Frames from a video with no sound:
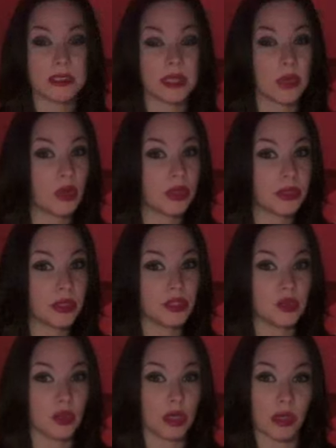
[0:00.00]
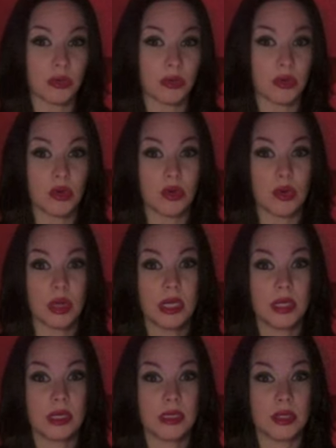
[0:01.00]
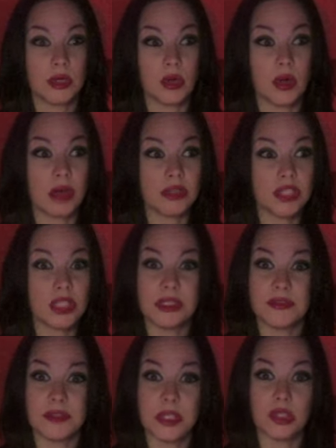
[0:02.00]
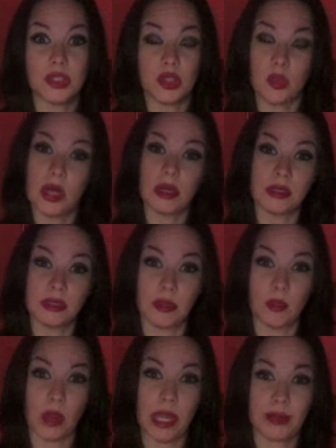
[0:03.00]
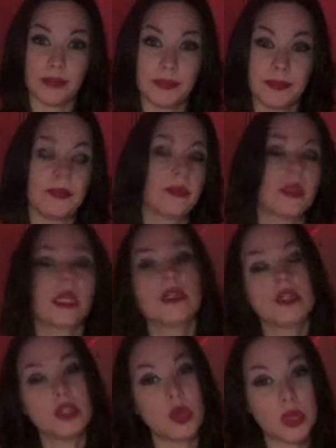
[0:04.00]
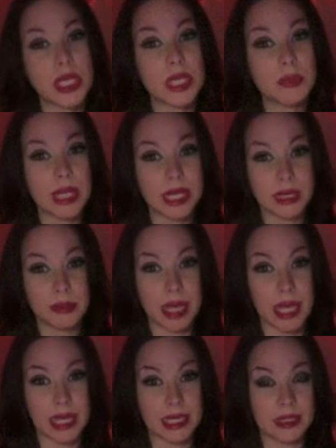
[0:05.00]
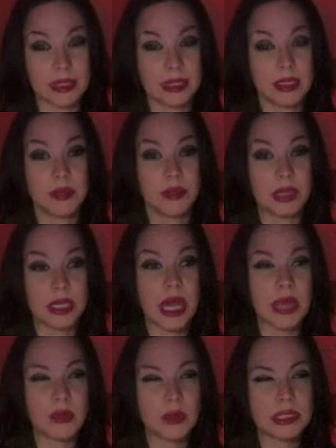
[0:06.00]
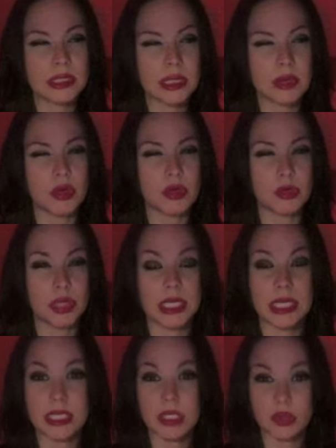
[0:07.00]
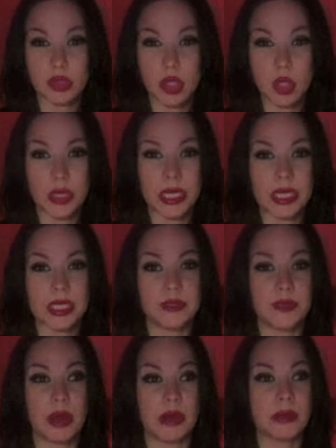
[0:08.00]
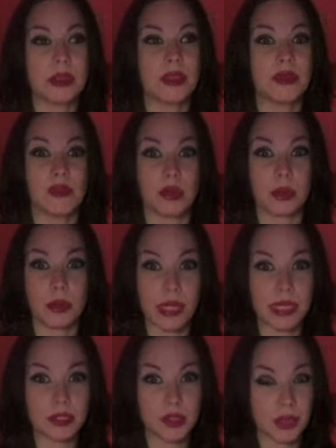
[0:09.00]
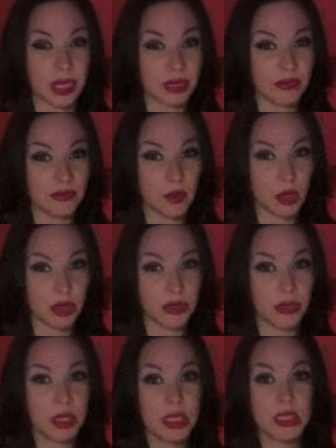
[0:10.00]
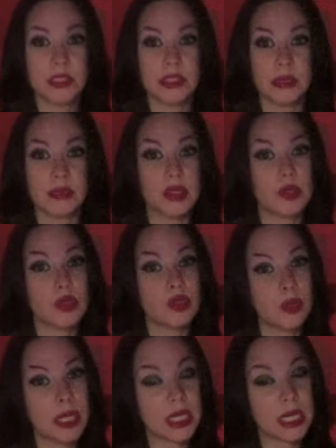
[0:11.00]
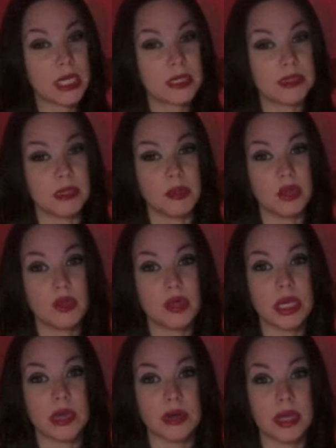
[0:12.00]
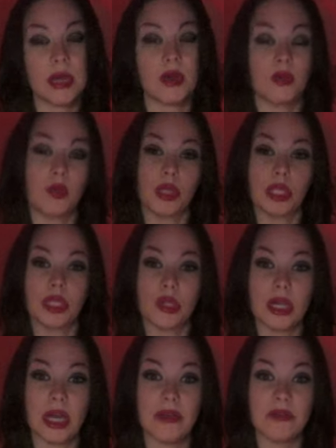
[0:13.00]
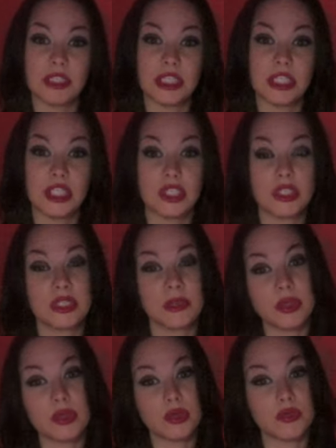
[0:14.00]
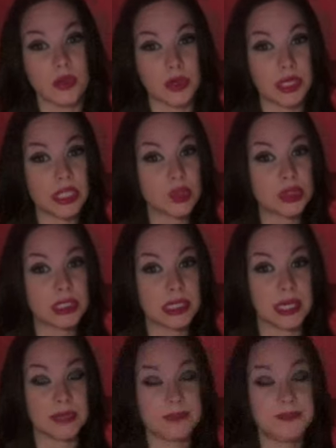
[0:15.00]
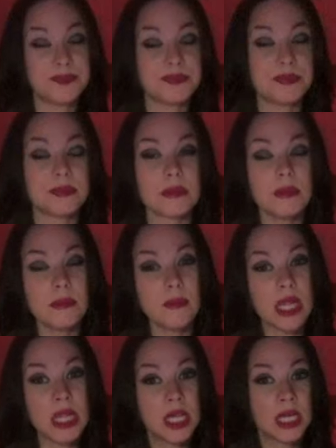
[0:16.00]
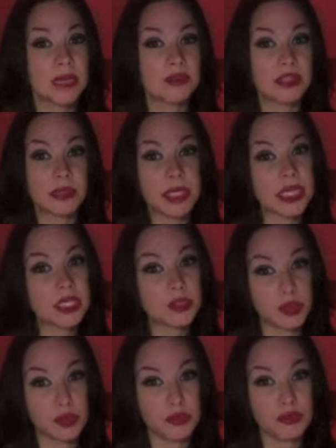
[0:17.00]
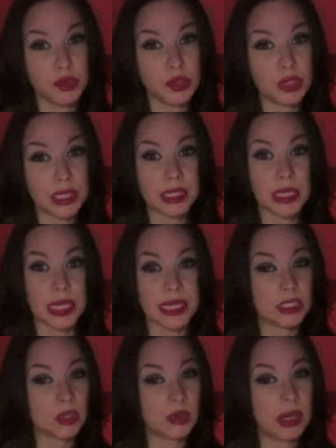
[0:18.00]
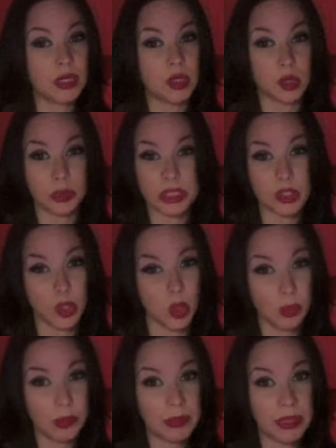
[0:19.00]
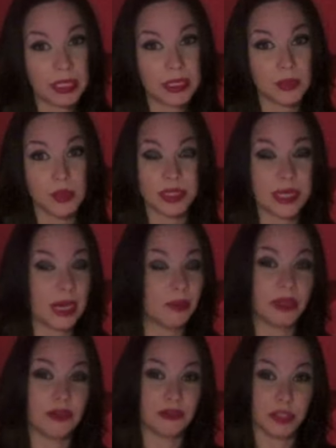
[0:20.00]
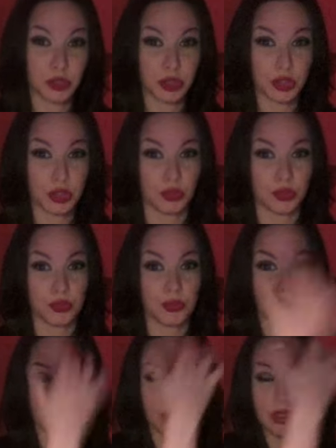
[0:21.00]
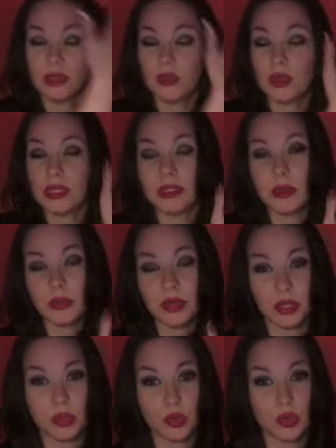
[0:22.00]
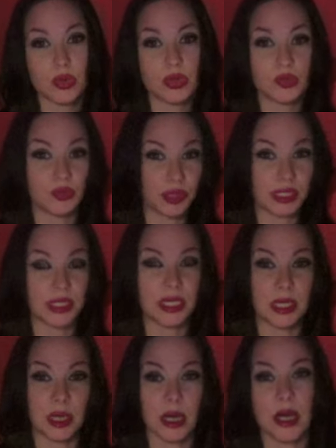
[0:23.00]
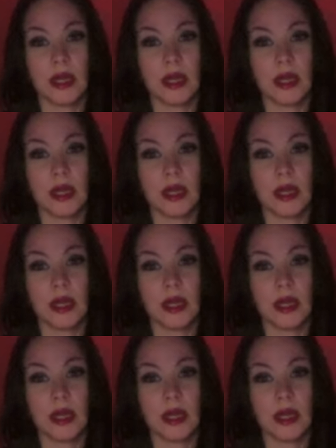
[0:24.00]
say one thing, do another, who, you know, are just as fickle as you are in some way. So keep that in mind. But I would say what really gets you going is probably the verbal banter back and forth, somebody who's witty, somebody who carry a really good conversation, somebody who's very interesting. If somebody is beautiful and the lights are on and nobody's home, would not be of interest to you. You really want somebody who's really